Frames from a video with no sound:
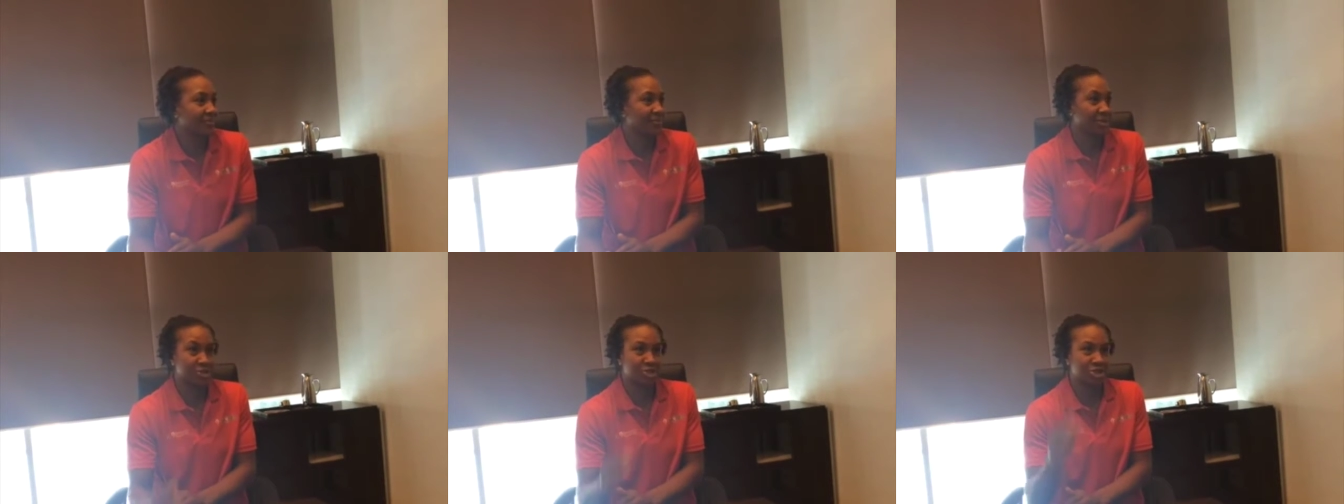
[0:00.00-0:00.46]

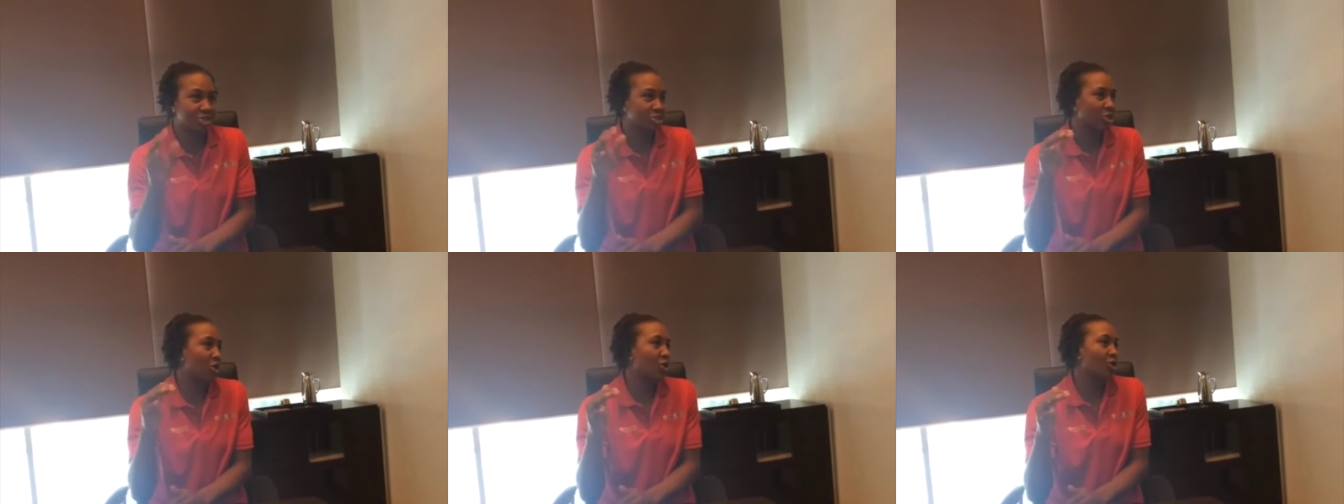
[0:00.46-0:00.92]
But she
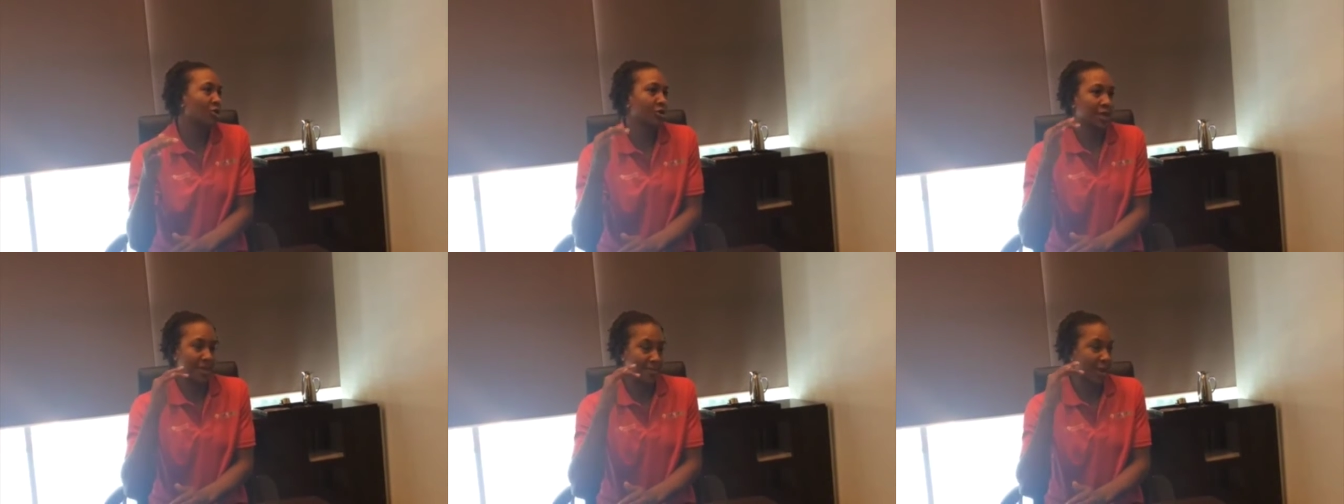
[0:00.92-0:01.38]
saw
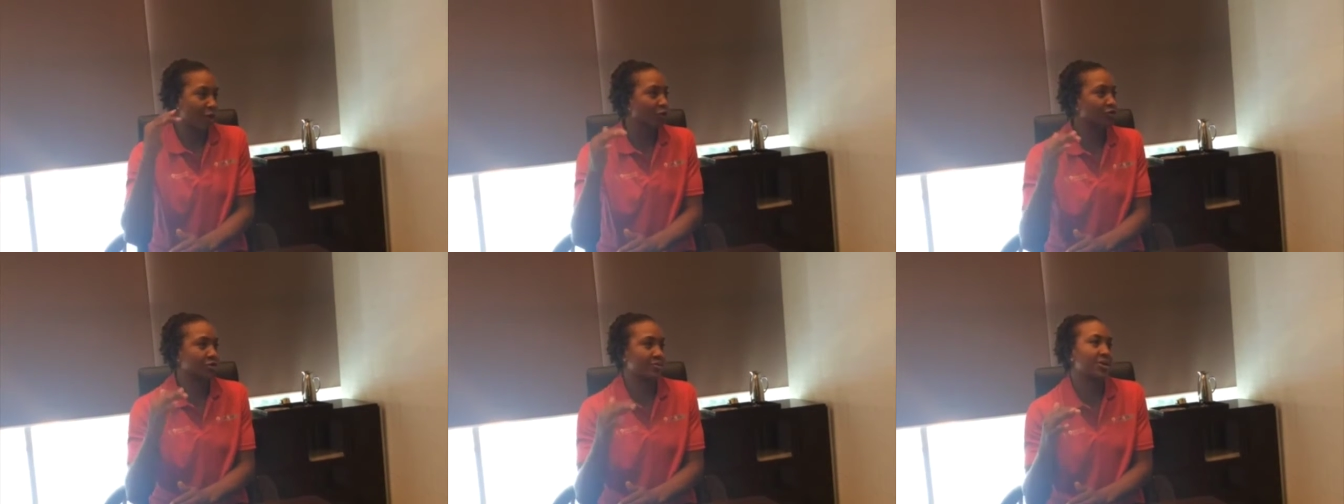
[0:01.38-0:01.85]
like my
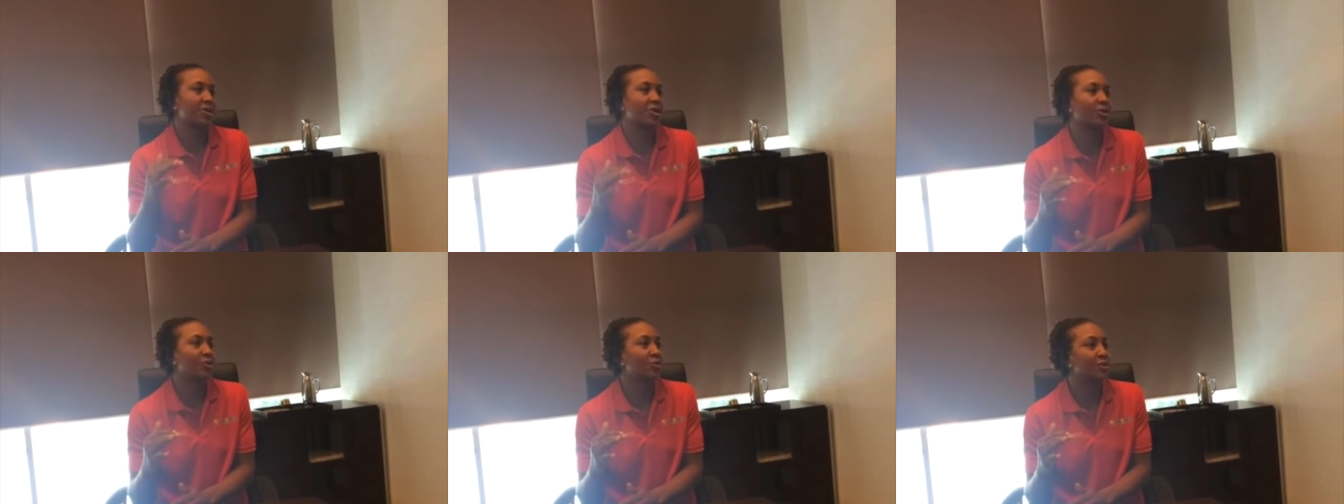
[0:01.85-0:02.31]
ultimate
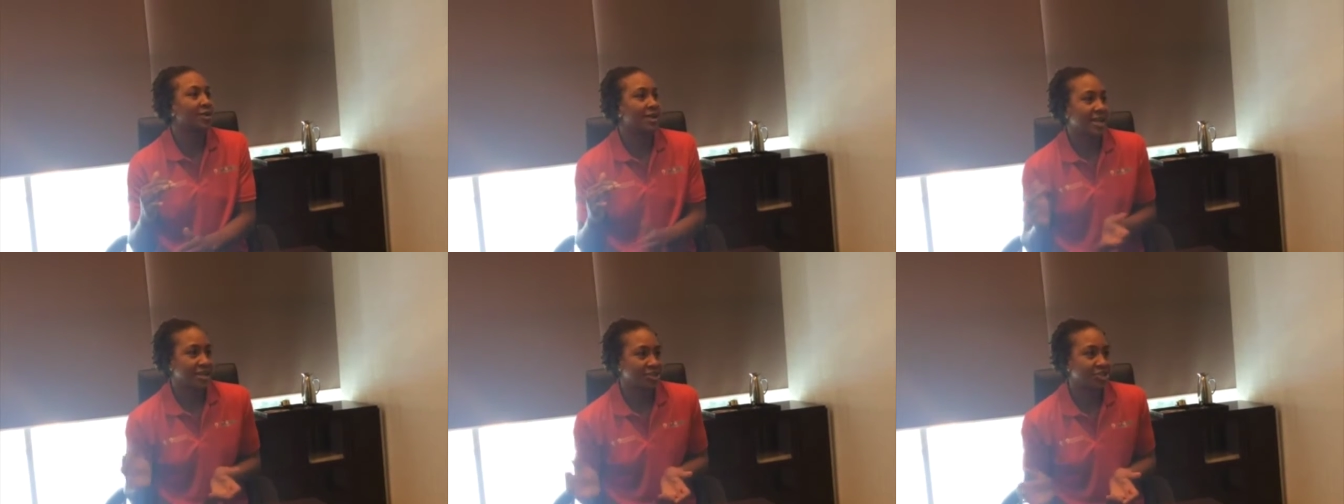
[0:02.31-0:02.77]
goal,
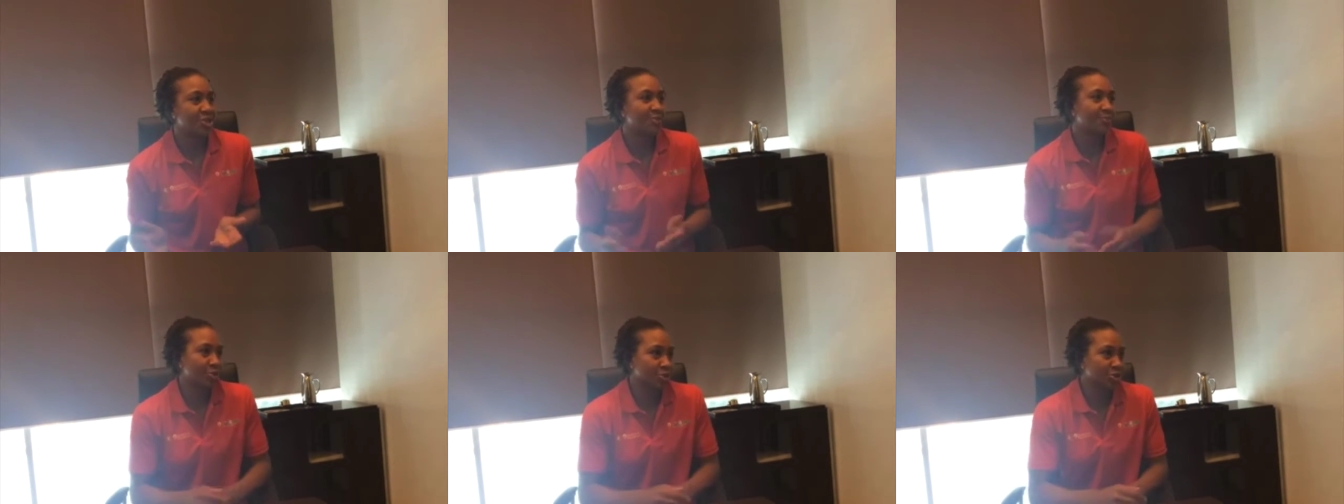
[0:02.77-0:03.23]
and she
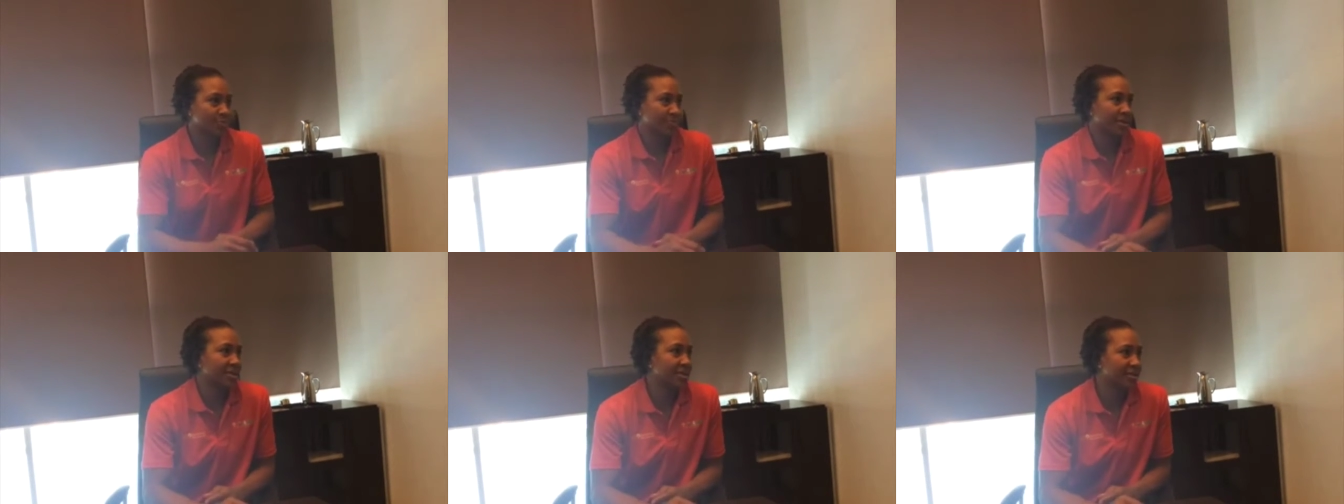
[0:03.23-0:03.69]
pushed
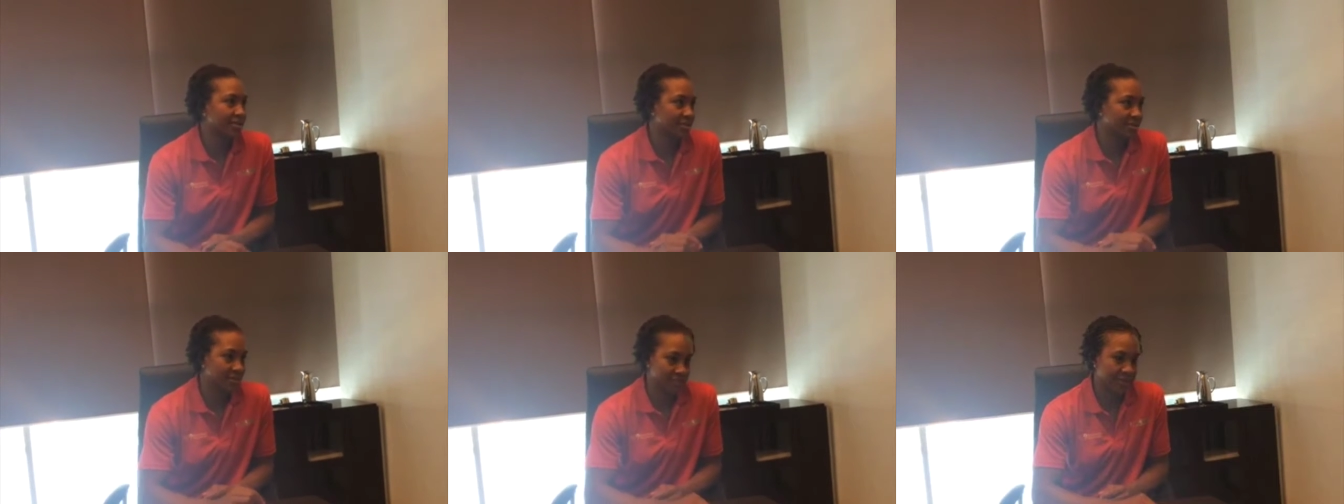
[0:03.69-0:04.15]
me
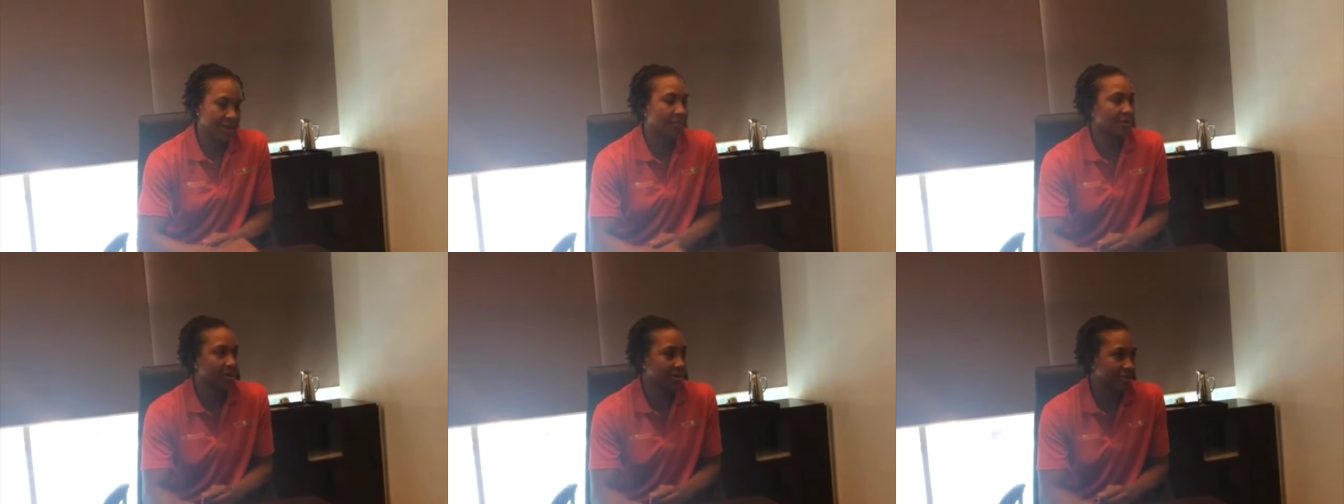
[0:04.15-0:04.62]
to be
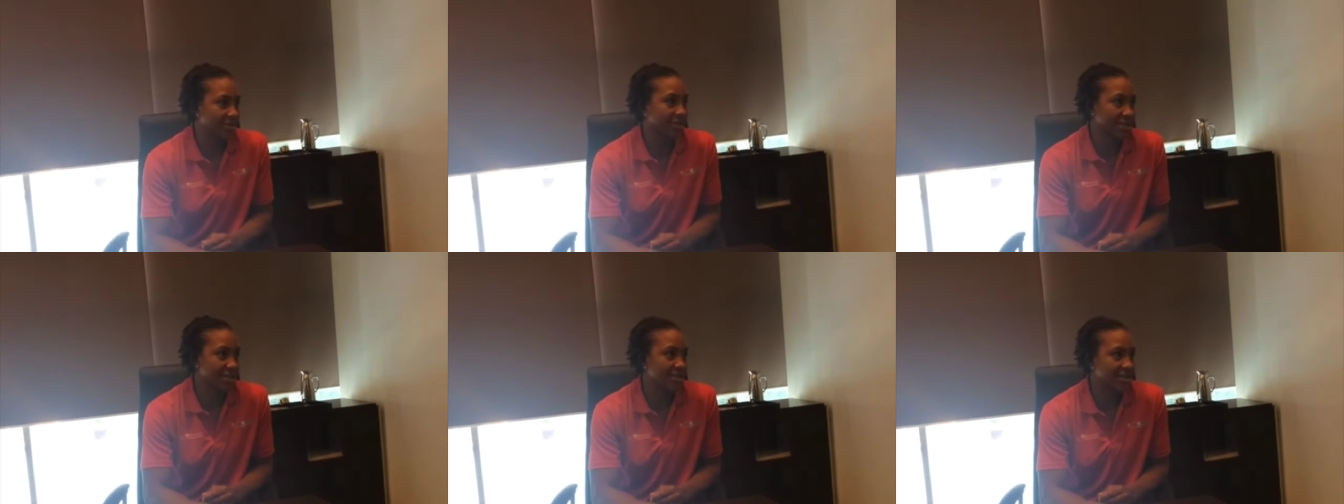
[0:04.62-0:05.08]
able
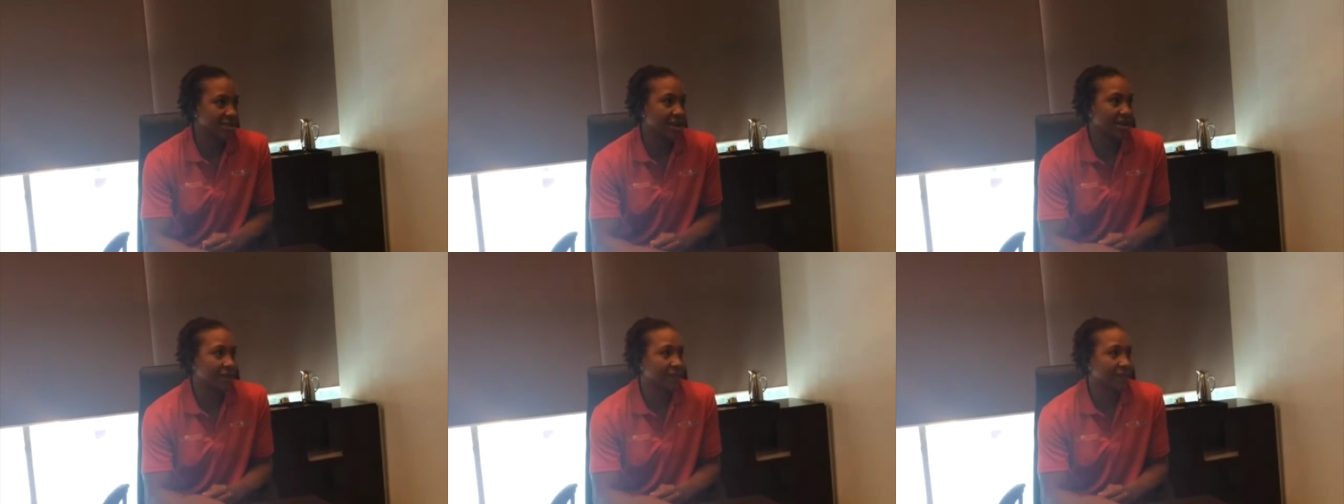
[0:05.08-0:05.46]
to, to get to that